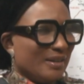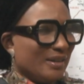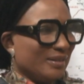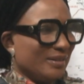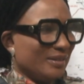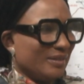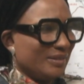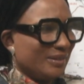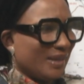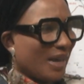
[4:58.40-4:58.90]

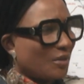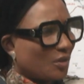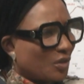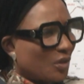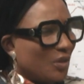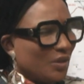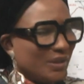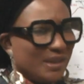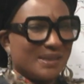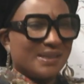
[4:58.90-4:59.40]

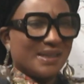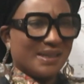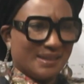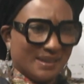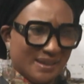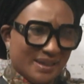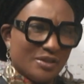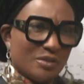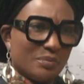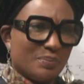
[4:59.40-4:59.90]
downturn it a
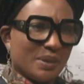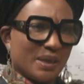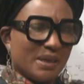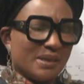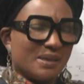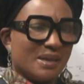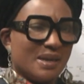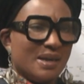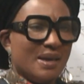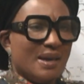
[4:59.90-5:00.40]
little
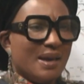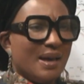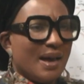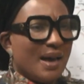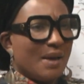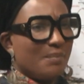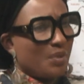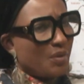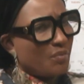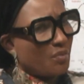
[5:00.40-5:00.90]
bit
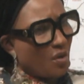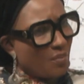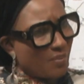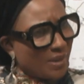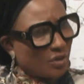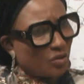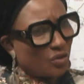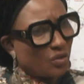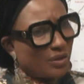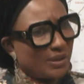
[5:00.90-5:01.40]
and be more
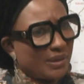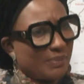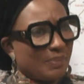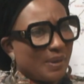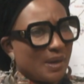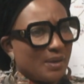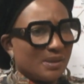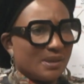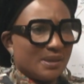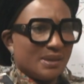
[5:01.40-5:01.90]
matured
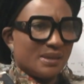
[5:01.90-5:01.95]
about it,